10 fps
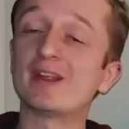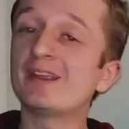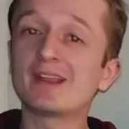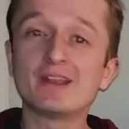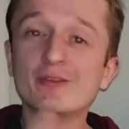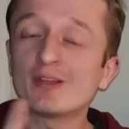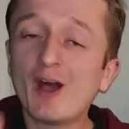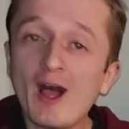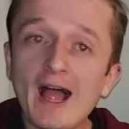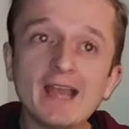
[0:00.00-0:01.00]
You can use
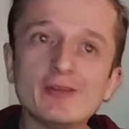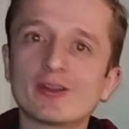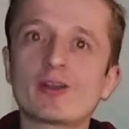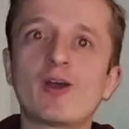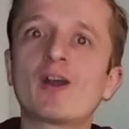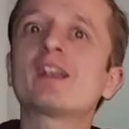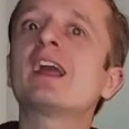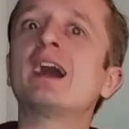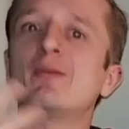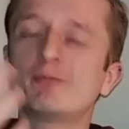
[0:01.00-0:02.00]
any other chord
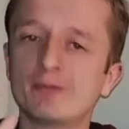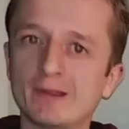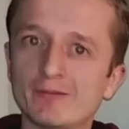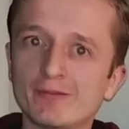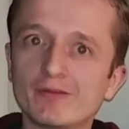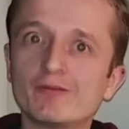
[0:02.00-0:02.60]
that we've